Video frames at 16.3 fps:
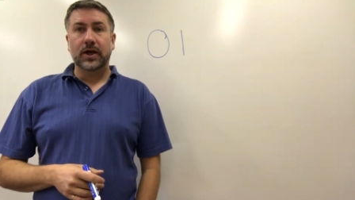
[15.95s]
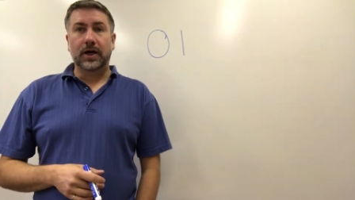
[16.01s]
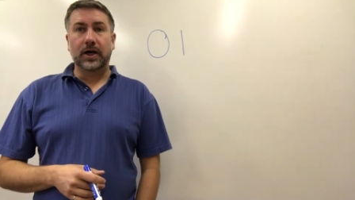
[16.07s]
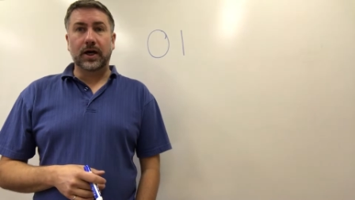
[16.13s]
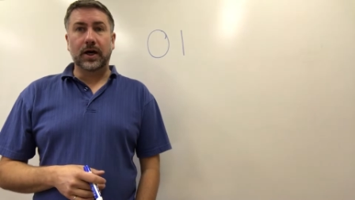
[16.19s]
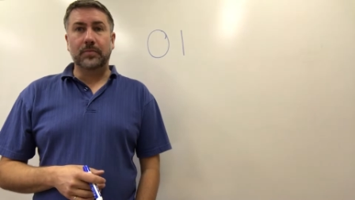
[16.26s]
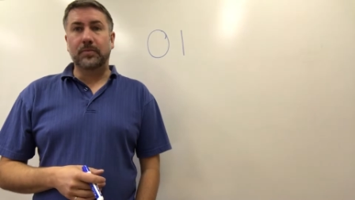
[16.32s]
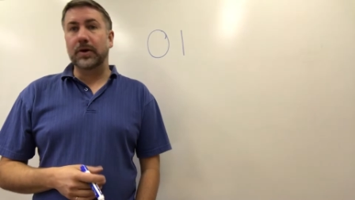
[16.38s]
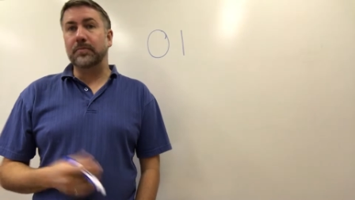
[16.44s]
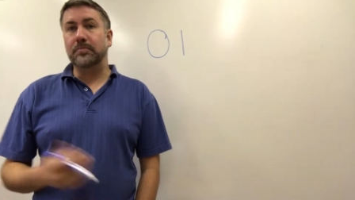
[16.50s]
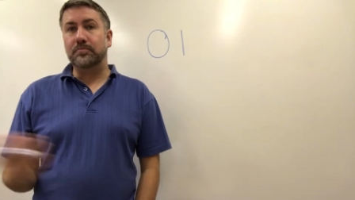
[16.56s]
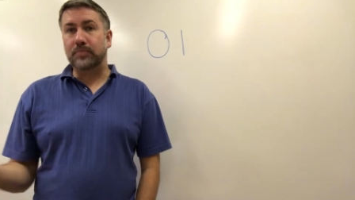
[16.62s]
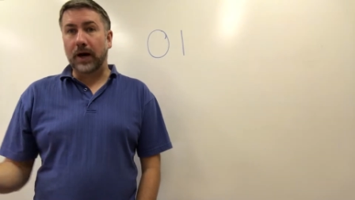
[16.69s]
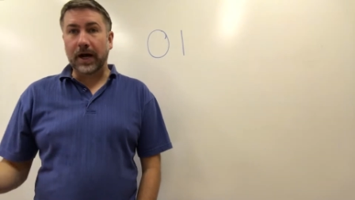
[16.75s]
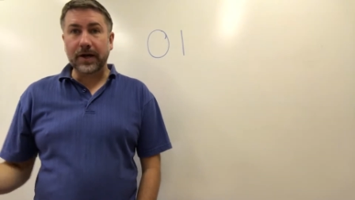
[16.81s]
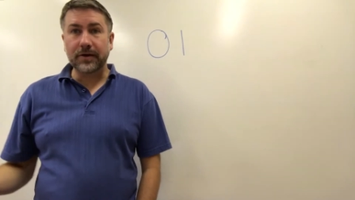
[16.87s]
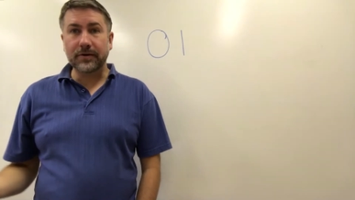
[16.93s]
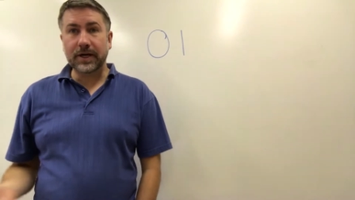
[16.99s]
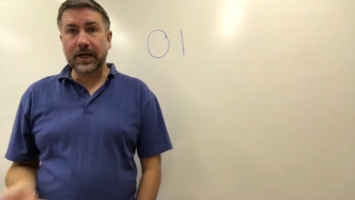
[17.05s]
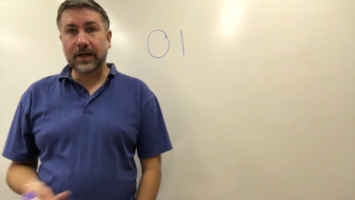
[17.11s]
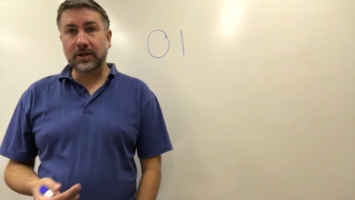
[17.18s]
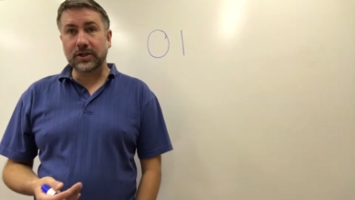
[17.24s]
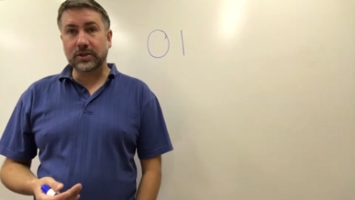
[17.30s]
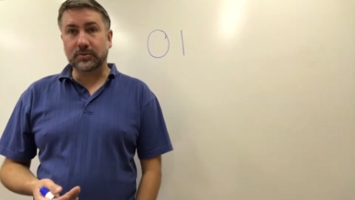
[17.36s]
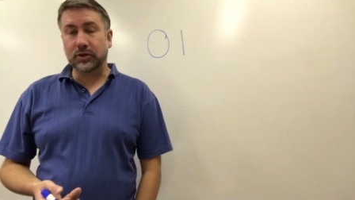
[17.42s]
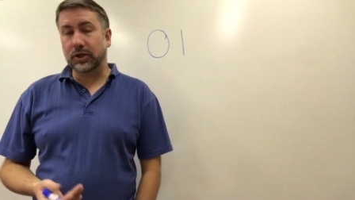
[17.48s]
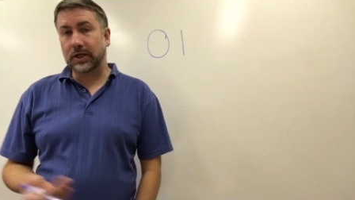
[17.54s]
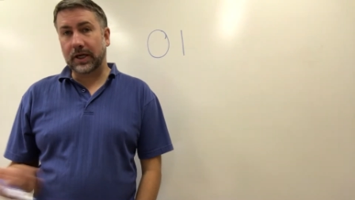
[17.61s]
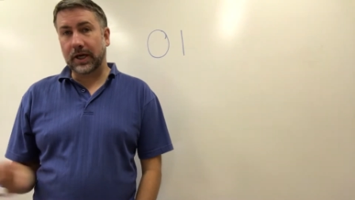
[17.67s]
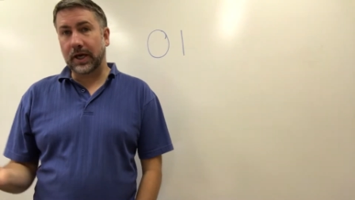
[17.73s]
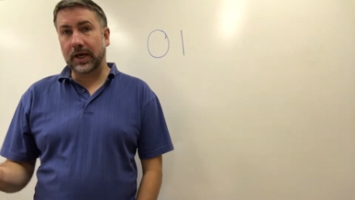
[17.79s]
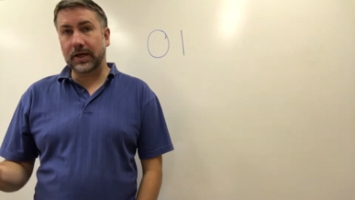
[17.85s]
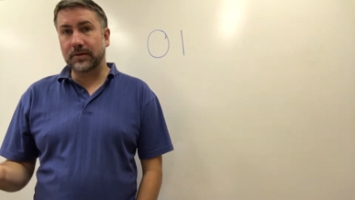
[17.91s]
Uh, but binary algebra
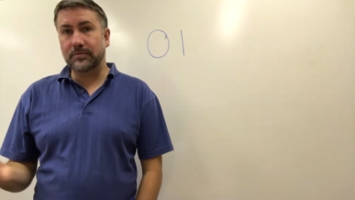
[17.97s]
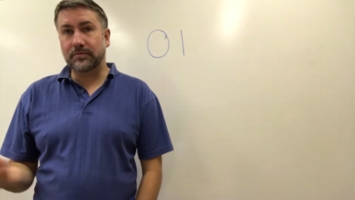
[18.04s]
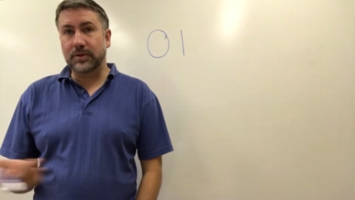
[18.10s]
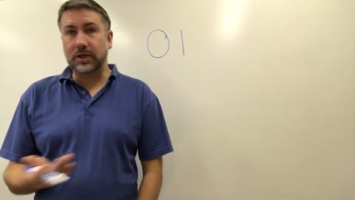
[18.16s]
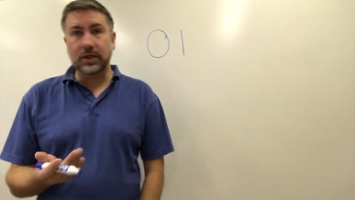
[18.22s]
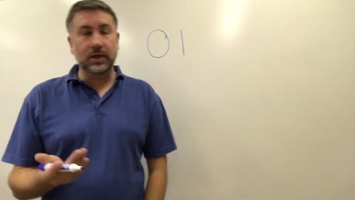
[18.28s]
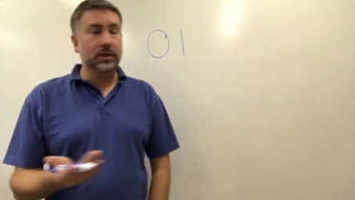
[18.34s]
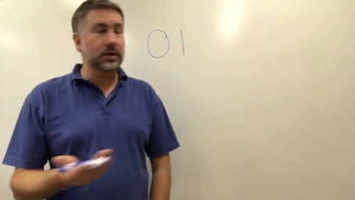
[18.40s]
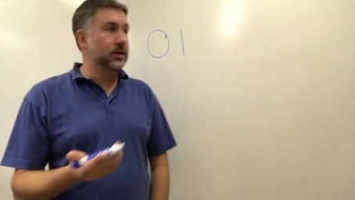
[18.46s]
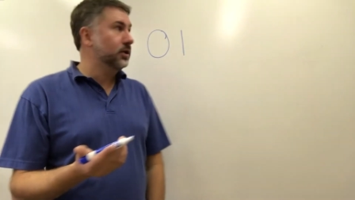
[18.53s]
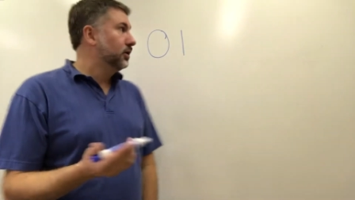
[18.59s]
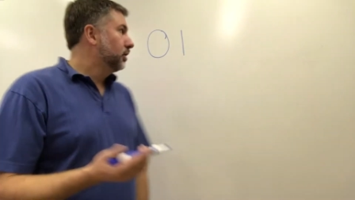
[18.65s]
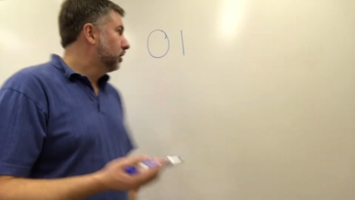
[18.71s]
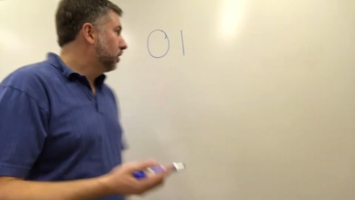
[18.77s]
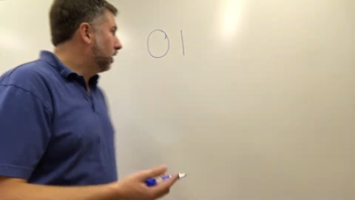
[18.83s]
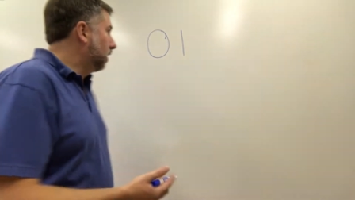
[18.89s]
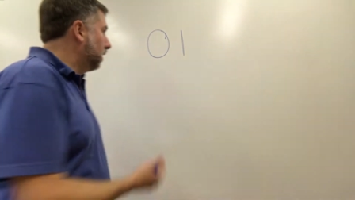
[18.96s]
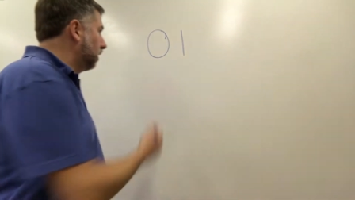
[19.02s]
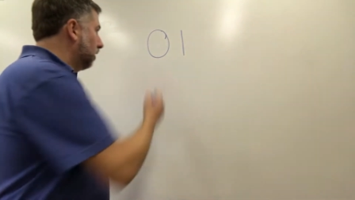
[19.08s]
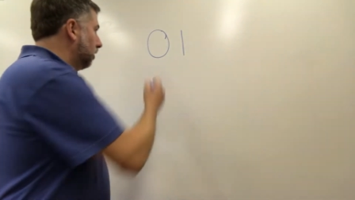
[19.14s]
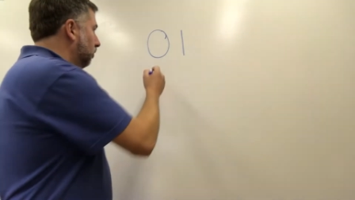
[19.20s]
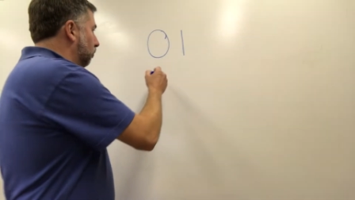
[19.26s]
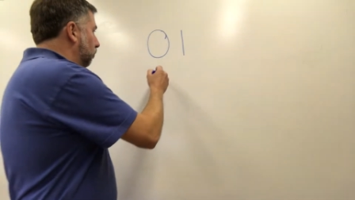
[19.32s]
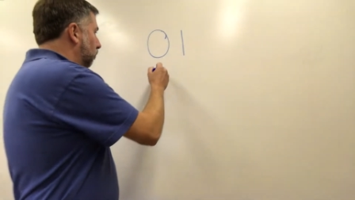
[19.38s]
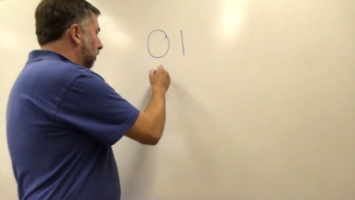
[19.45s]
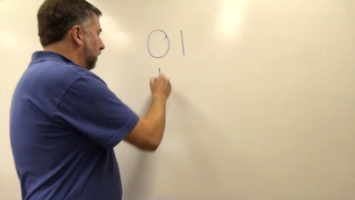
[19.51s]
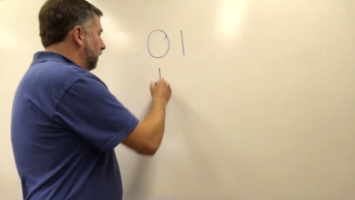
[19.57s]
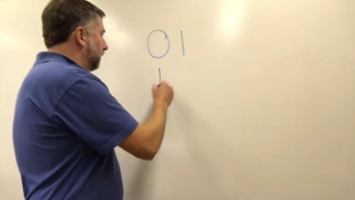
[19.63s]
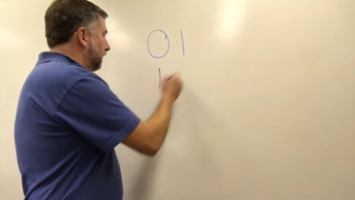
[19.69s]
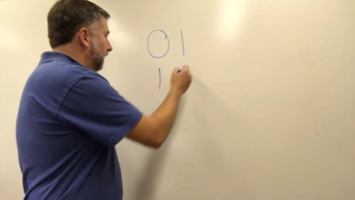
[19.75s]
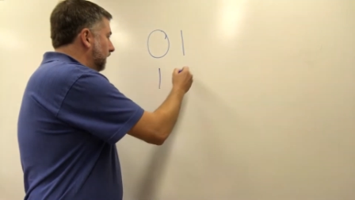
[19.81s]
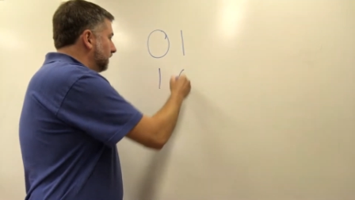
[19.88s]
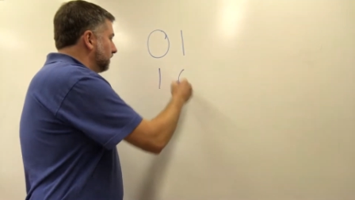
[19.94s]
can be uh,
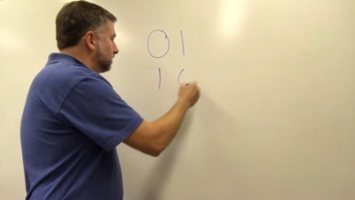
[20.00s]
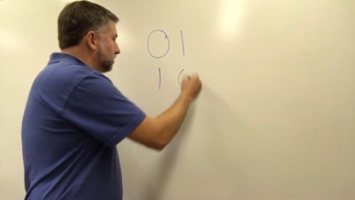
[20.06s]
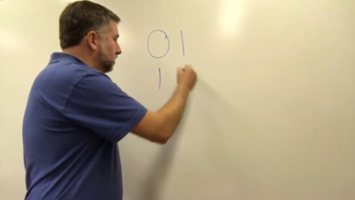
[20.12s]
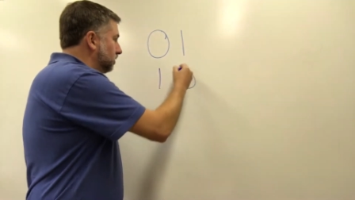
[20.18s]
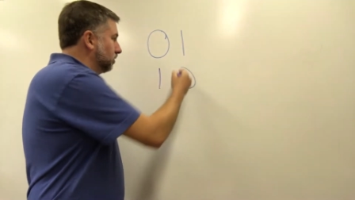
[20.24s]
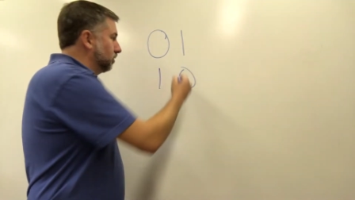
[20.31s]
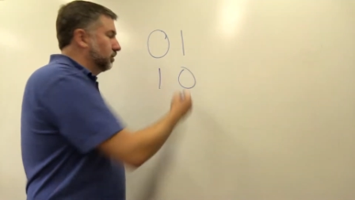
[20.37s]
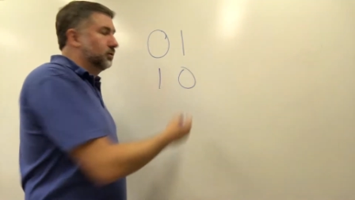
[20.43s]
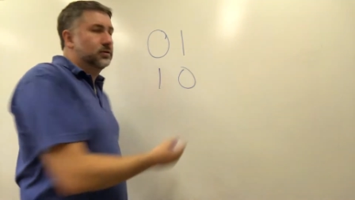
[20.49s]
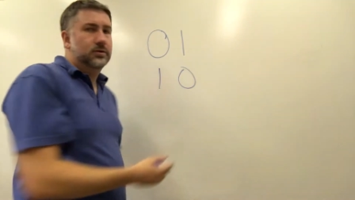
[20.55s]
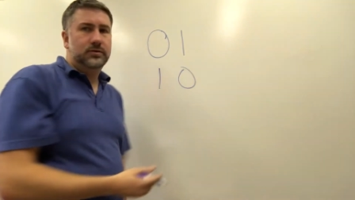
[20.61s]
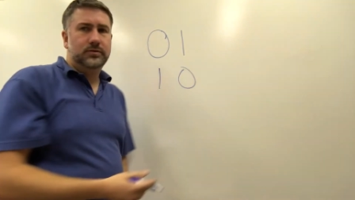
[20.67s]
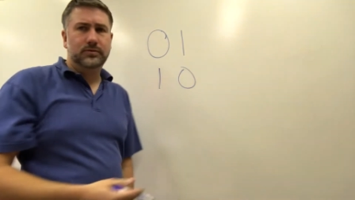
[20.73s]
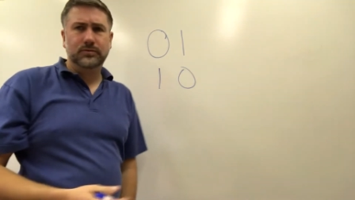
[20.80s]
one and zero.